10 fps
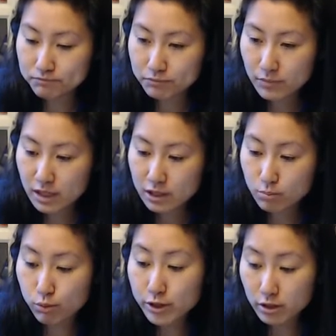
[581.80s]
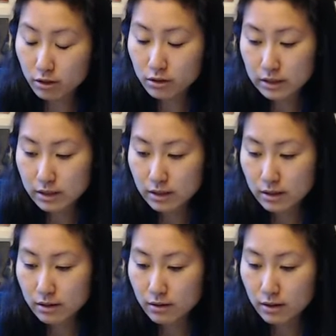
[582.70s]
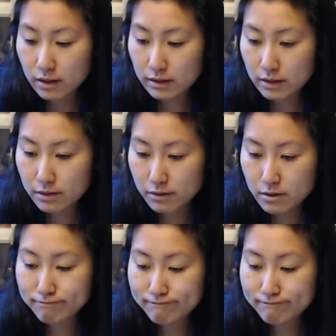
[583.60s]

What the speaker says: Springer. And I think